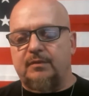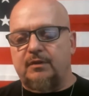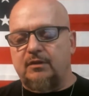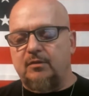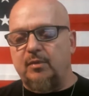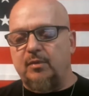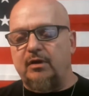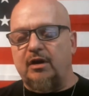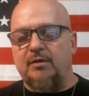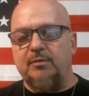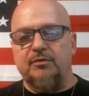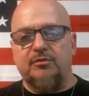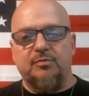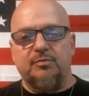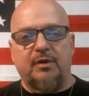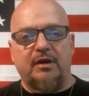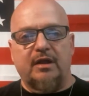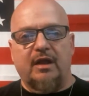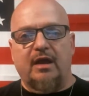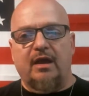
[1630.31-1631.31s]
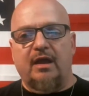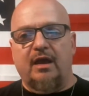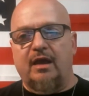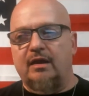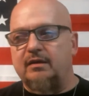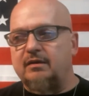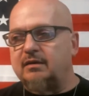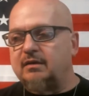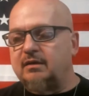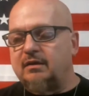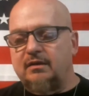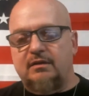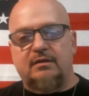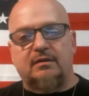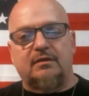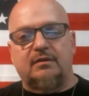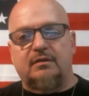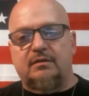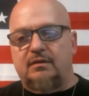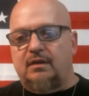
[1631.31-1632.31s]
No matter how much money I had,
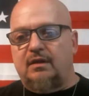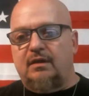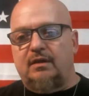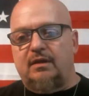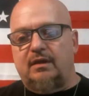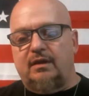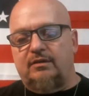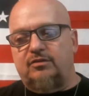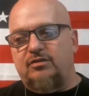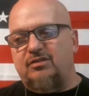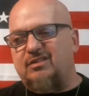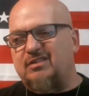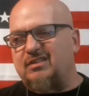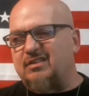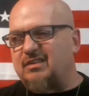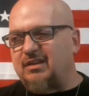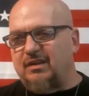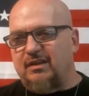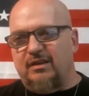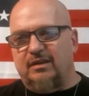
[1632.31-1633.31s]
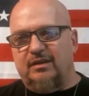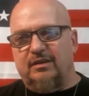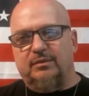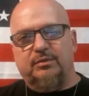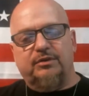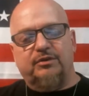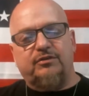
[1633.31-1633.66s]
when